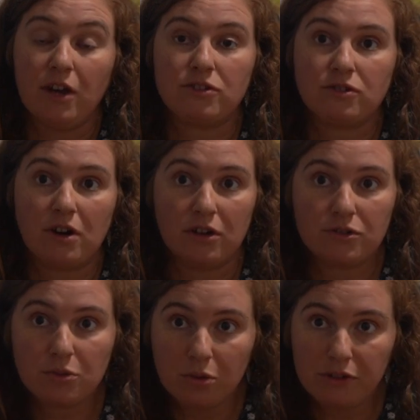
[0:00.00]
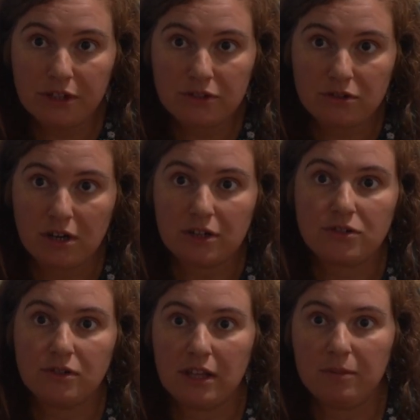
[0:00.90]
a strong school district
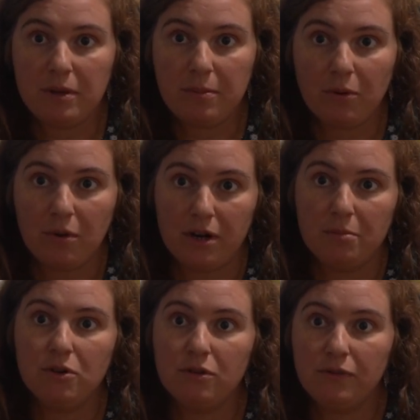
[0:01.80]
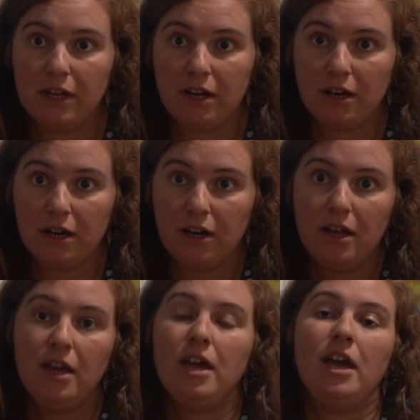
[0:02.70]
so that people want to move here
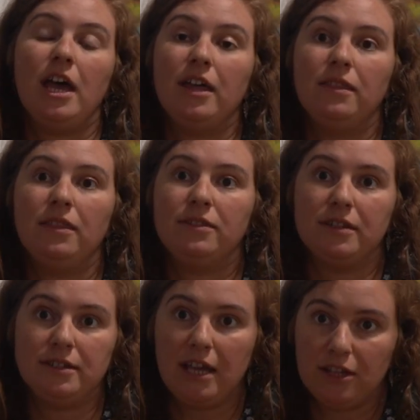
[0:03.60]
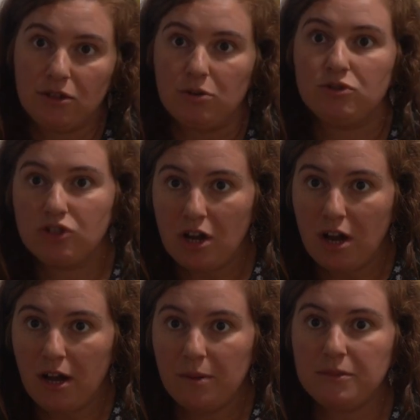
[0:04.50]
and to take those
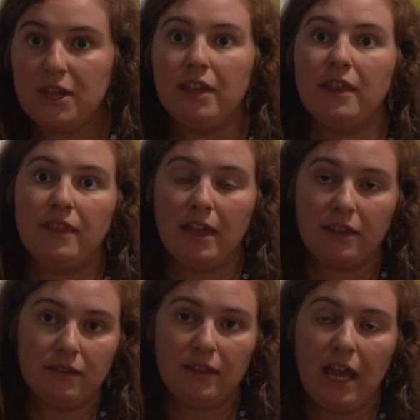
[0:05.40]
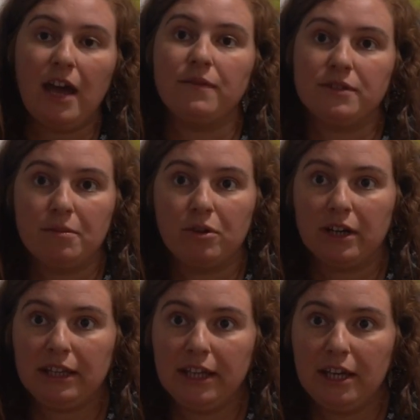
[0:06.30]
jobs, and then they have somewhere
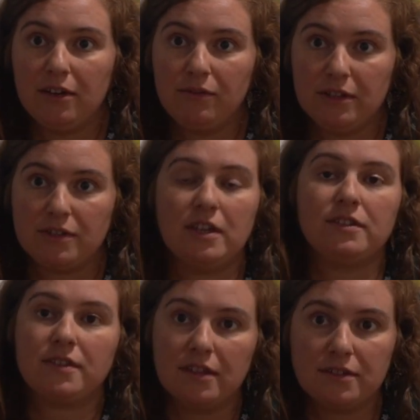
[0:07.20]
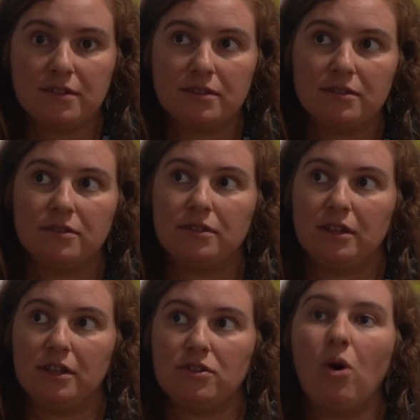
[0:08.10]
to live. It's this
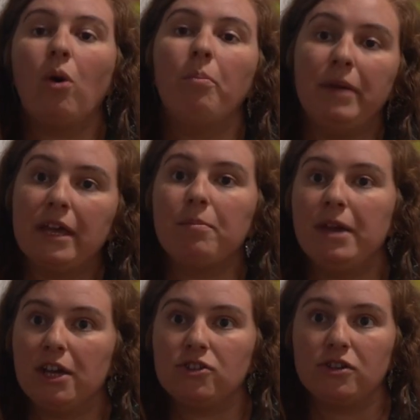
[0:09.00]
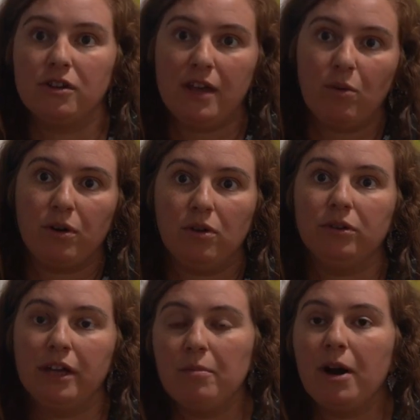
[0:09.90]
whole big picture that we're
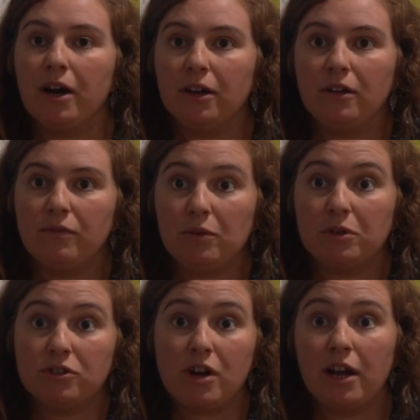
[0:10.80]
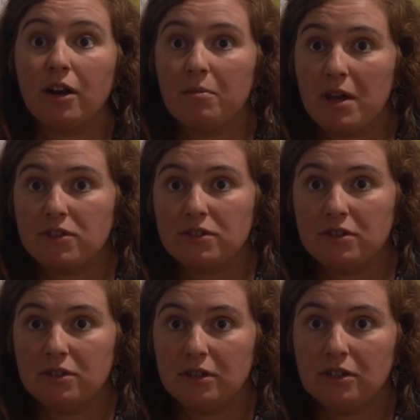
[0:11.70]
only a part of, and we're trying our best
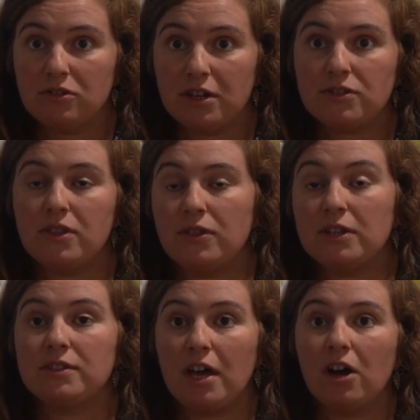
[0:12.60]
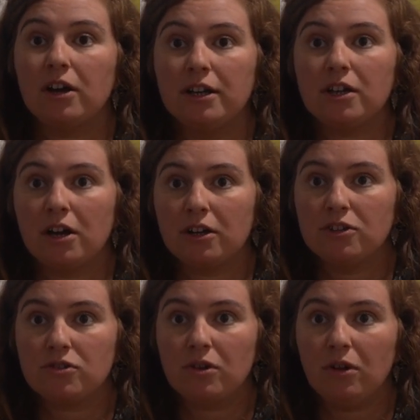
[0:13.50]
to address the things that are in our
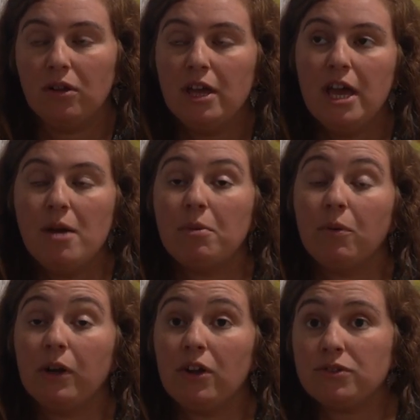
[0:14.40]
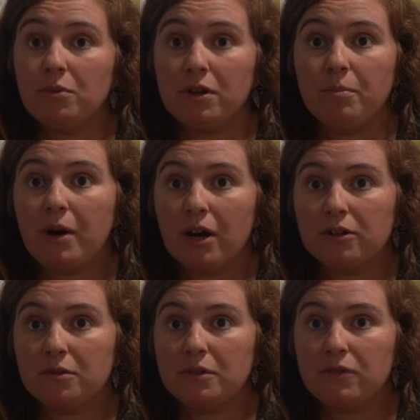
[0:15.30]
control, but we also want to
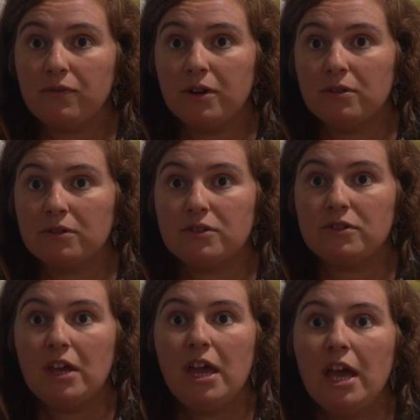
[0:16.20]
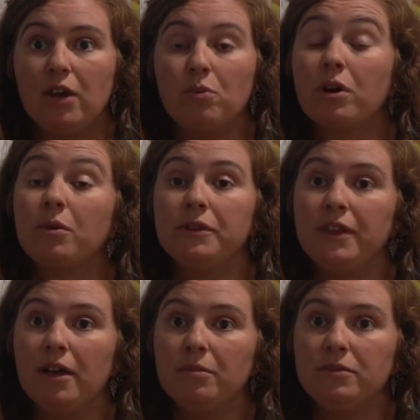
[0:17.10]
partner with folks and work with
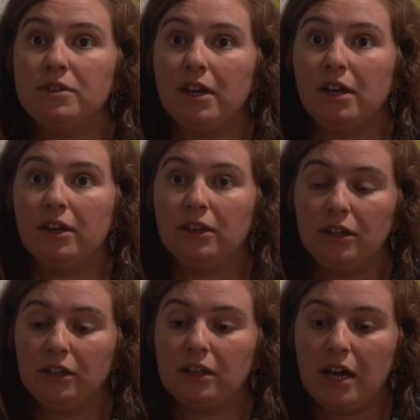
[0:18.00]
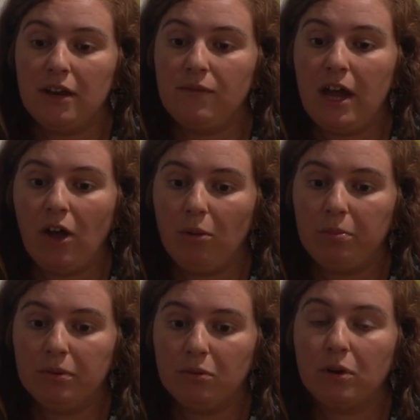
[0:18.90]
them to kind of help
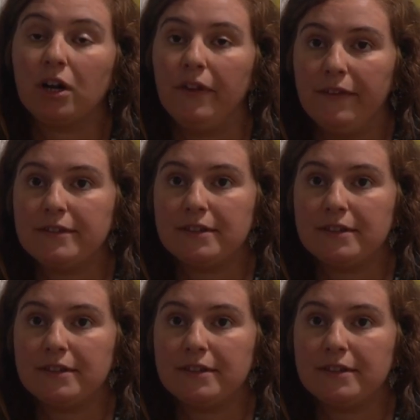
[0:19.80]
work on this